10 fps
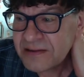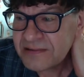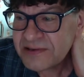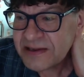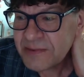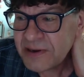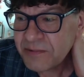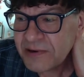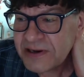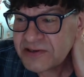Same
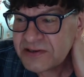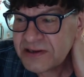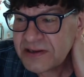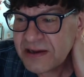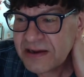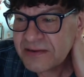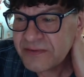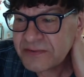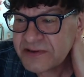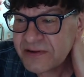operation he got. If
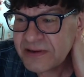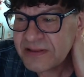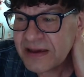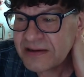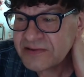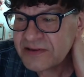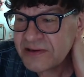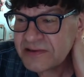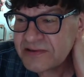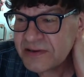it was thirty thousand
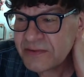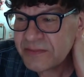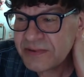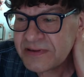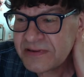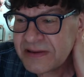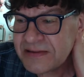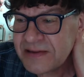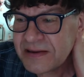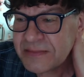U S D, would have been
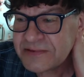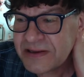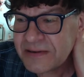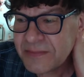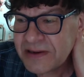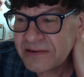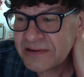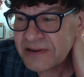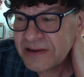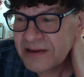ten times that amount.
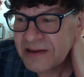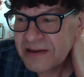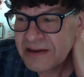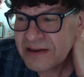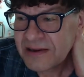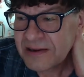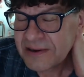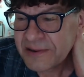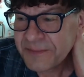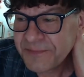
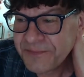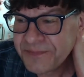Um,